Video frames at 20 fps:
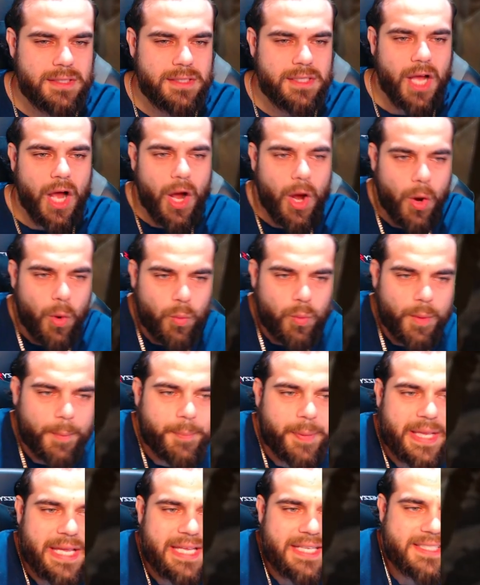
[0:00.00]
Oh,
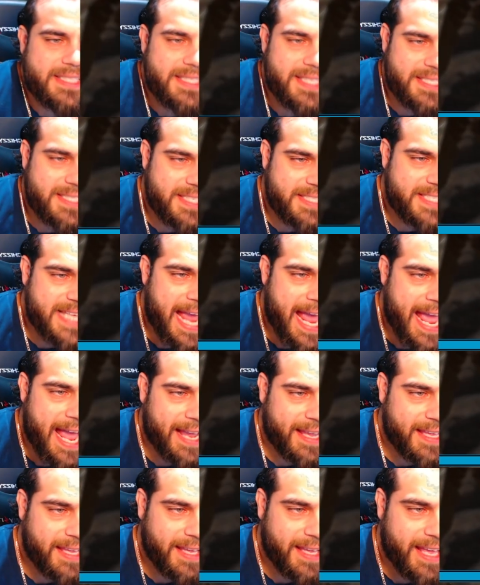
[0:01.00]
repeats this
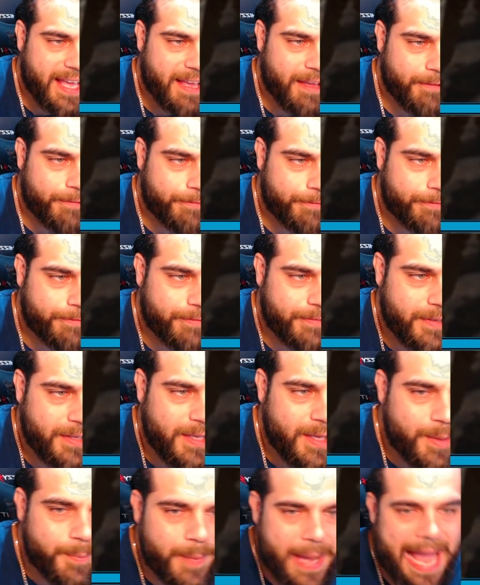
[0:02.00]
attack if
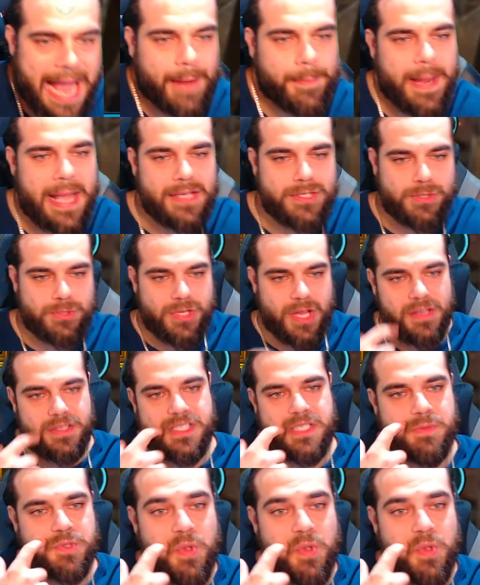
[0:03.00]
Packmaster's on the team.